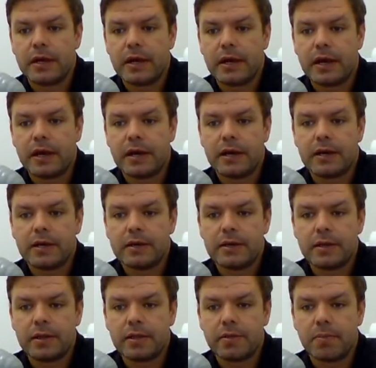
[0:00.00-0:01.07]

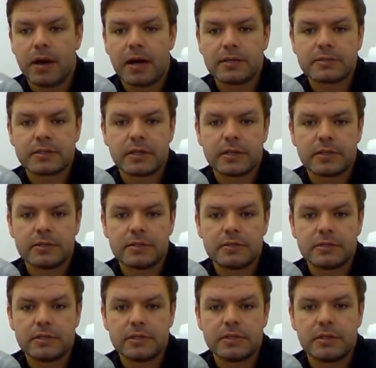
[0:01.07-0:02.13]
the mask
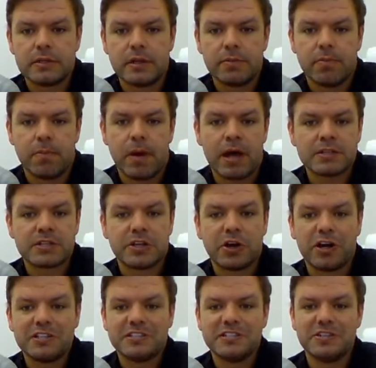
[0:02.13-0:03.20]
and
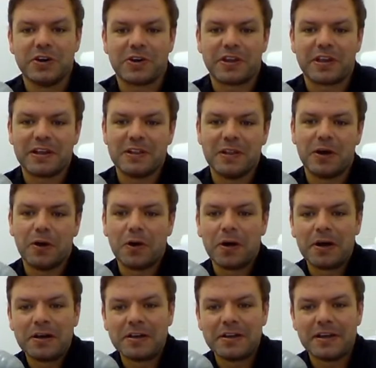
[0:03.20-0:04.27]
I did not get along.